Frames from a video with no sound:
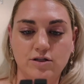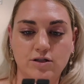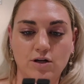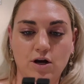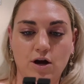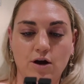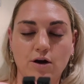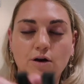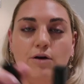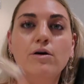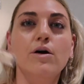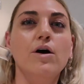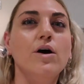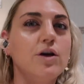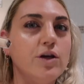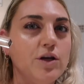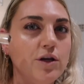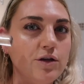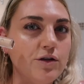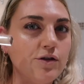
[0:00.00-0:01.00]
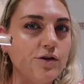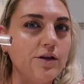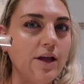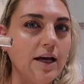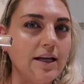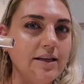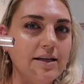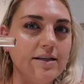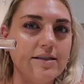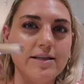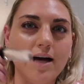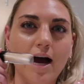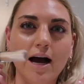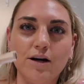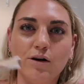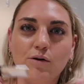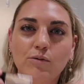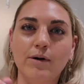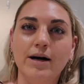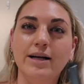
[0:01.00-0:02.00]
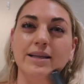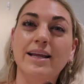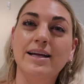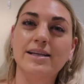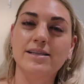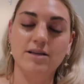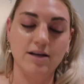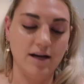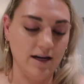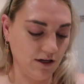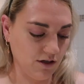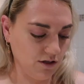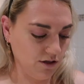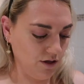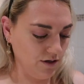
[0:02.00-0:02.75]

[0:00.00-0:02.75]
So you do like the darker one that's kind of